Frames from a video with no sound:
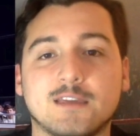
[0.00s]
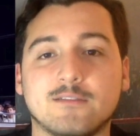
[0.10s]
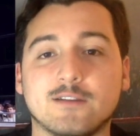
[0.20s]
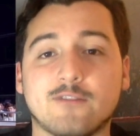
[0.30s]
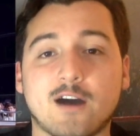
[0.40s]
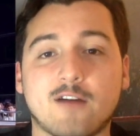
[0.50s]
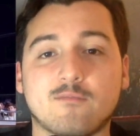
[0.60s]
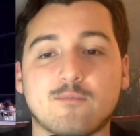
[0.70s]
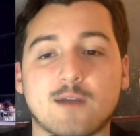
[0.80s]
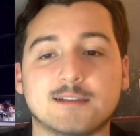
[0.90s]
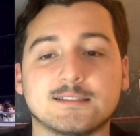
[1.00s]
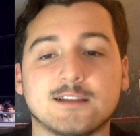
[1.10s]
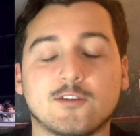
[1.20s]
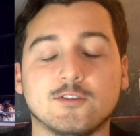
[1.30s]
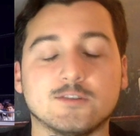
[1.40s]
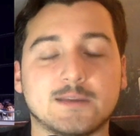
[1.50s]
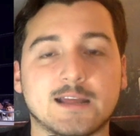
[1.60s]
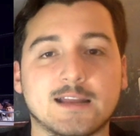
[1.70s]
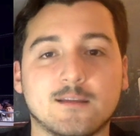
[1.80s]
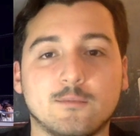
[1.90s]
even involved brass knuckles, but he
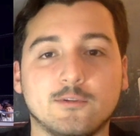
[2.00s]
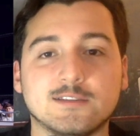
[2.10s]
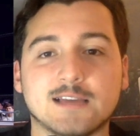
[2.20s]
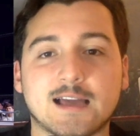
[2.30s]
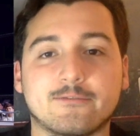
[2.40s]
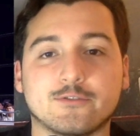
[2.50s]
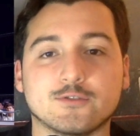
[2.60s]
ended up losing after a